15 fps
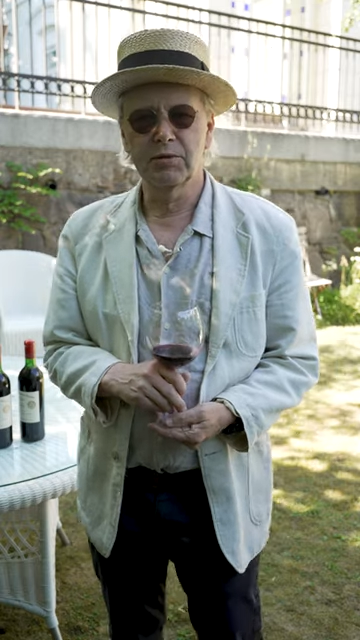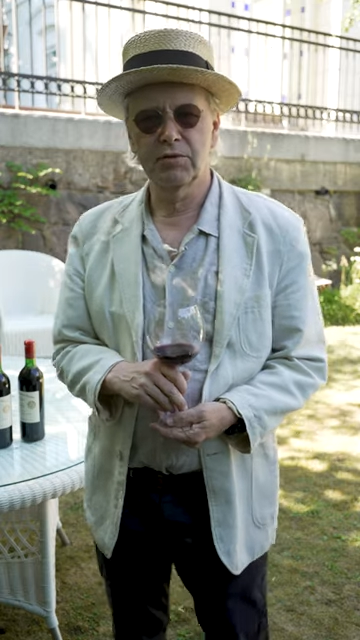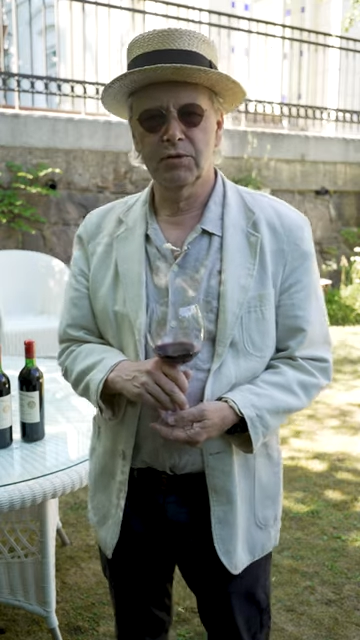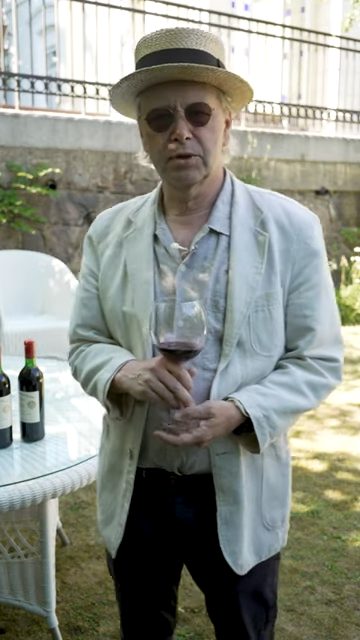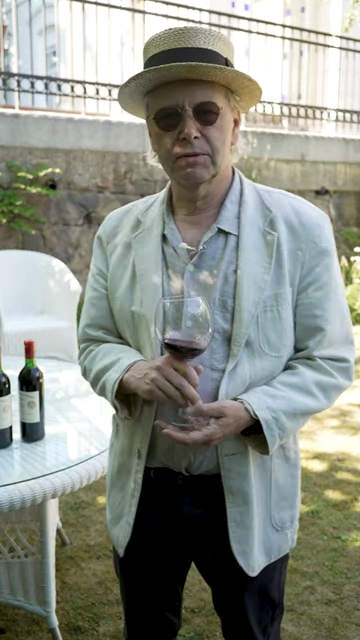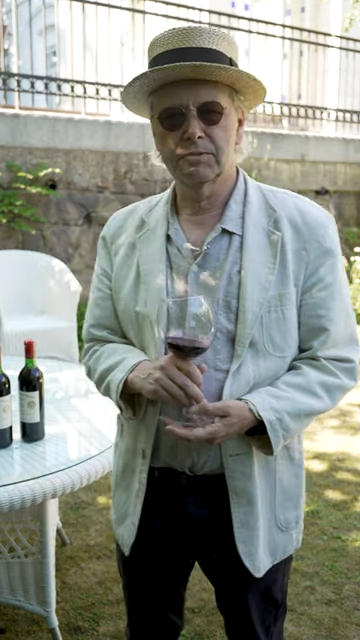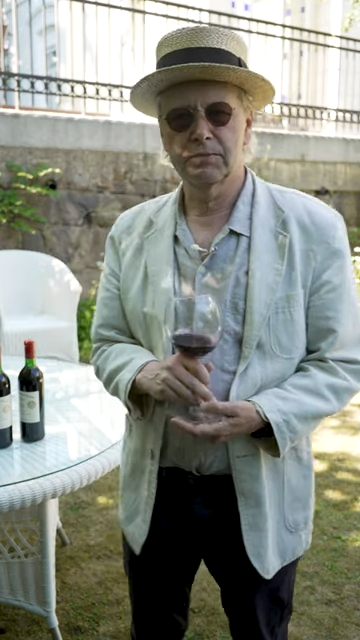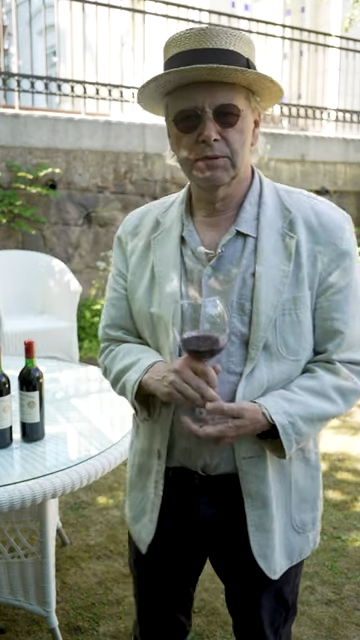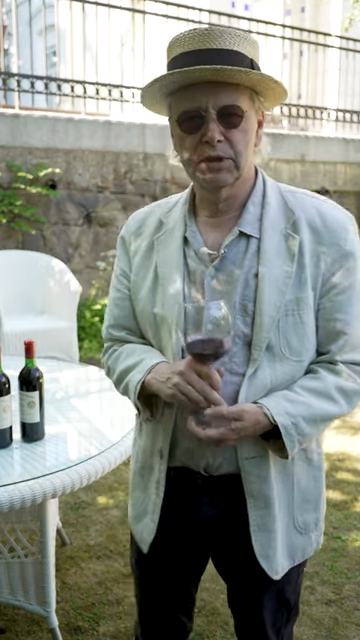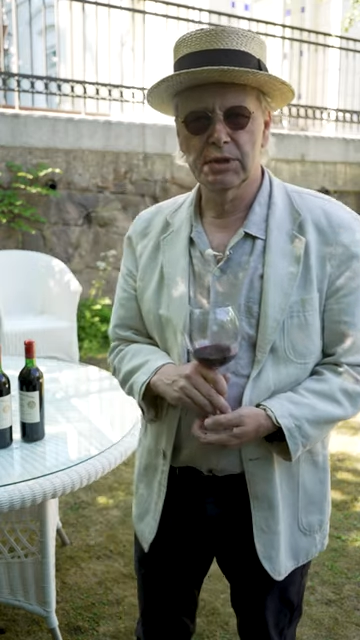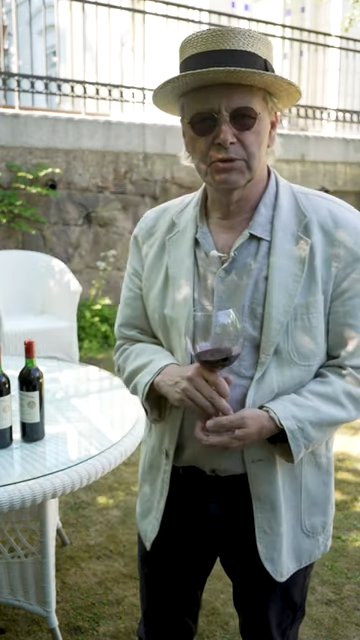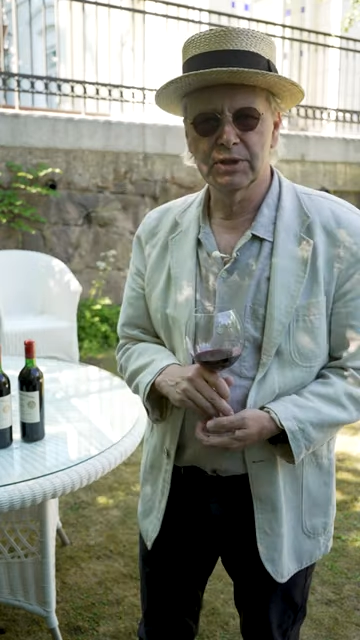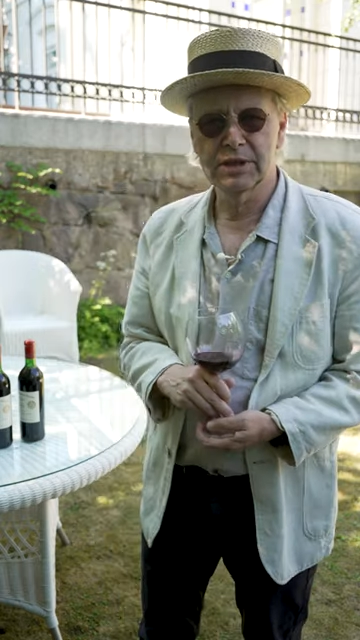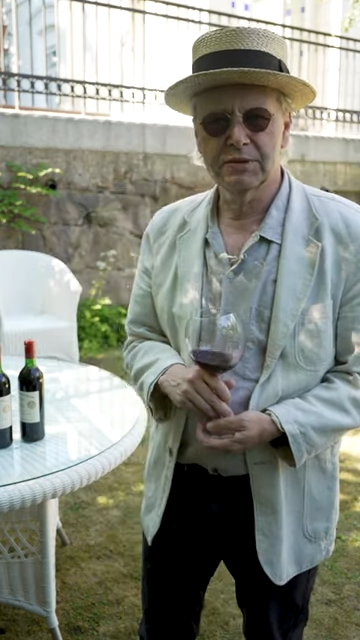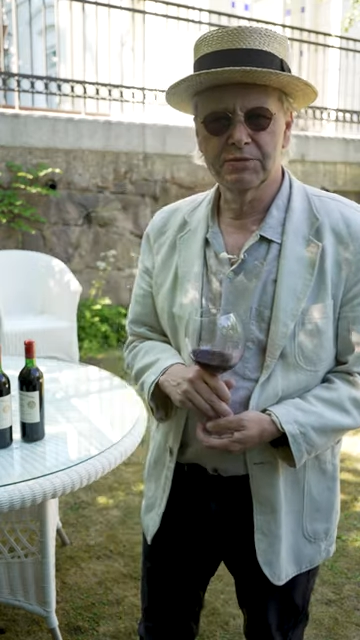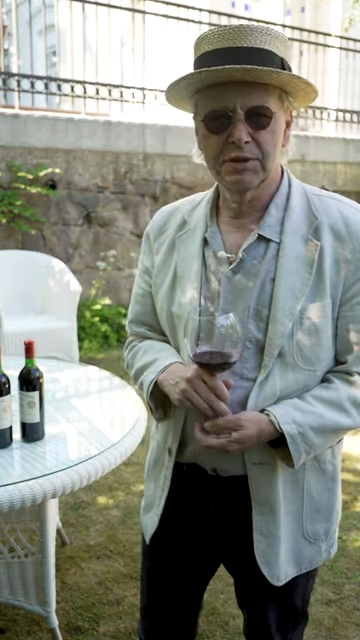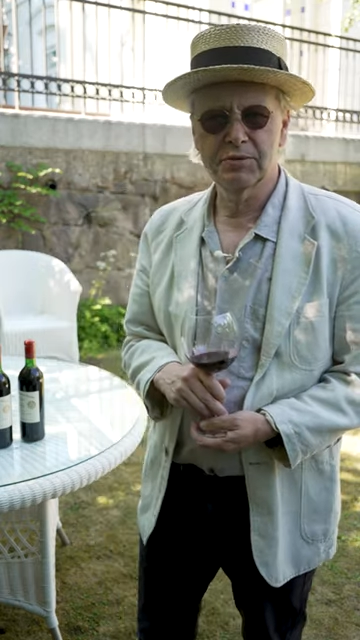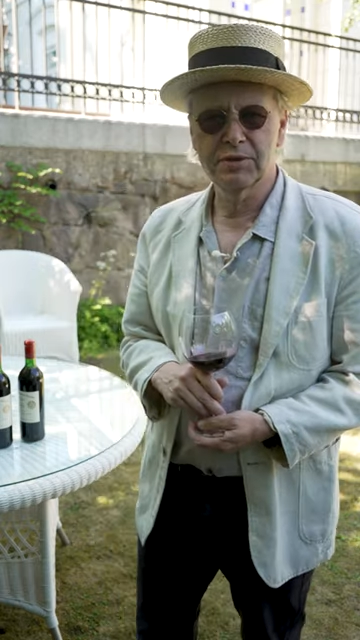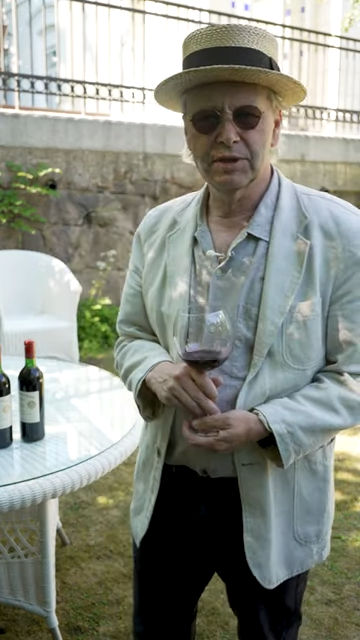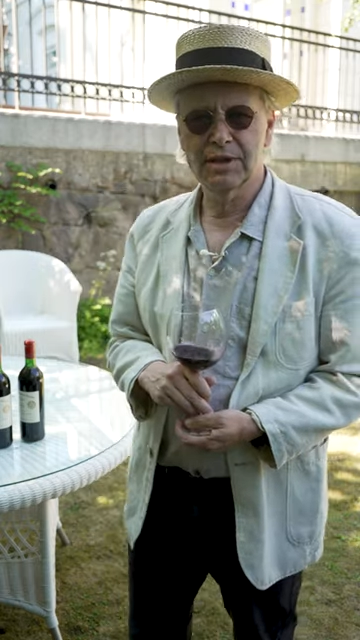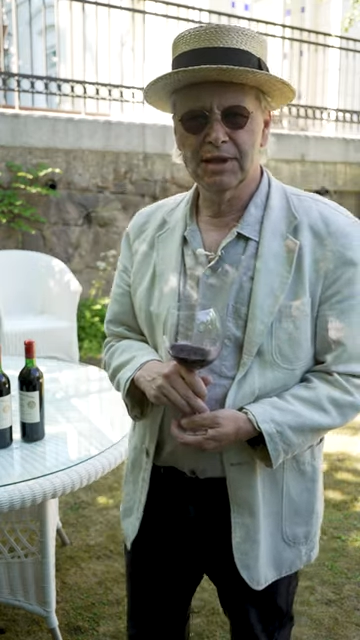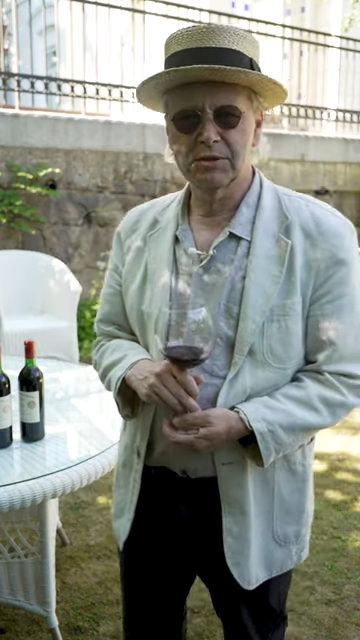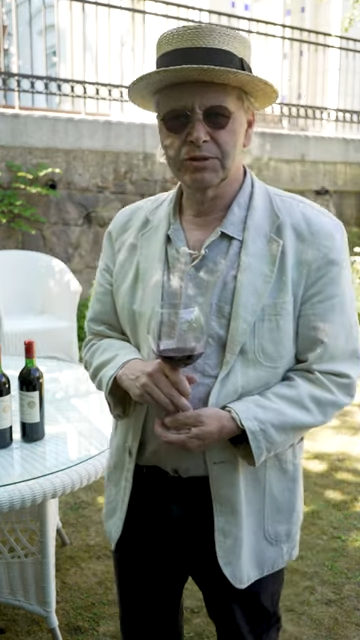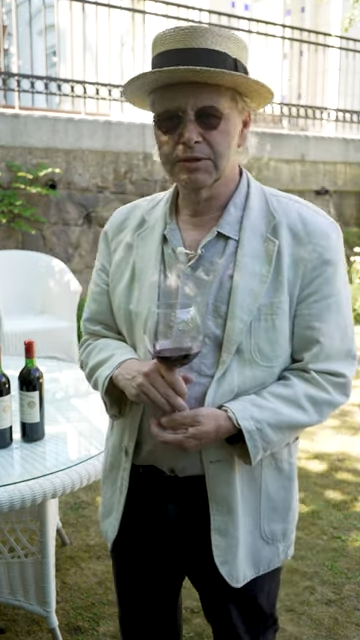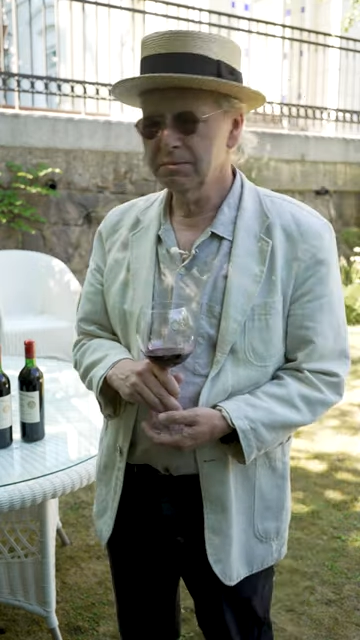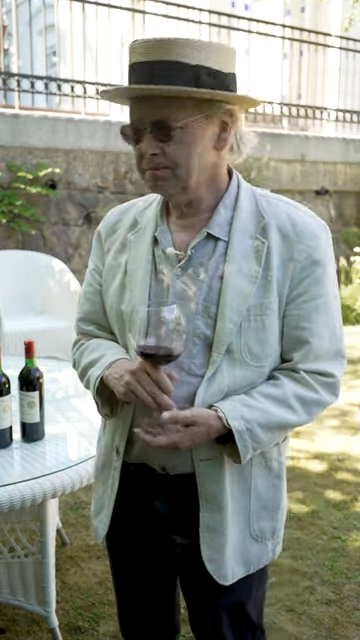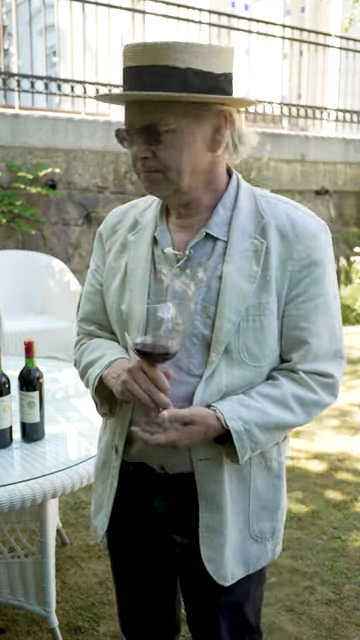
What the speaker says: for, shall we say, 50,000.